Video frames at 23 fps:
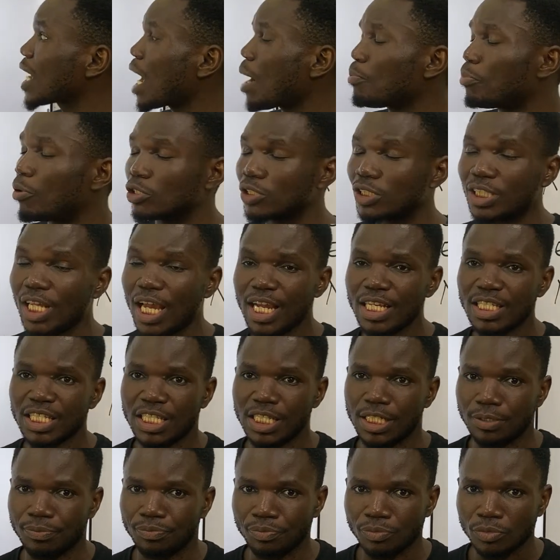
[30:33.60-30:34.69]
Carbon
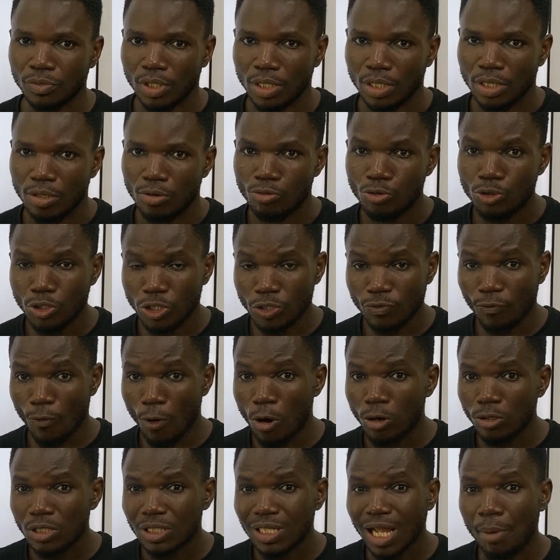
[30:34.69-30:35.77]
dating. We use it for
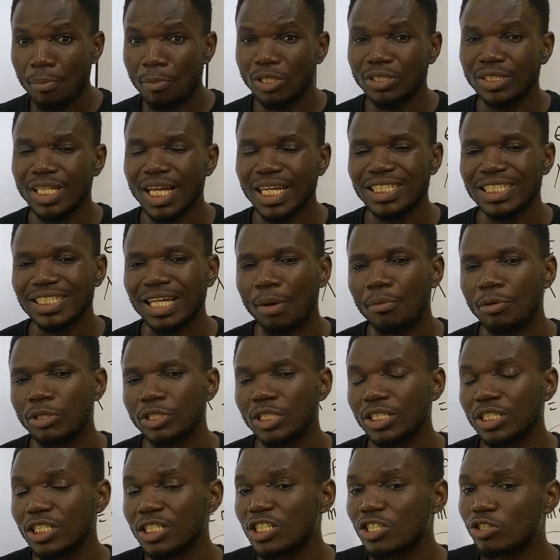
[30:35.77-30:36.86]
carbon dating. Carbon
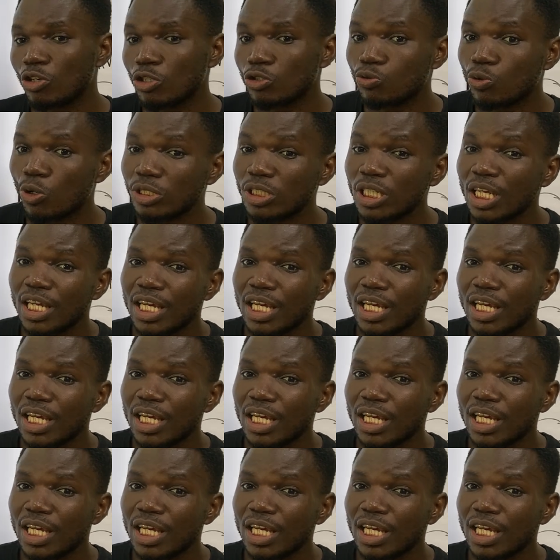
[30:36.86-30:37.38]
dating is just what?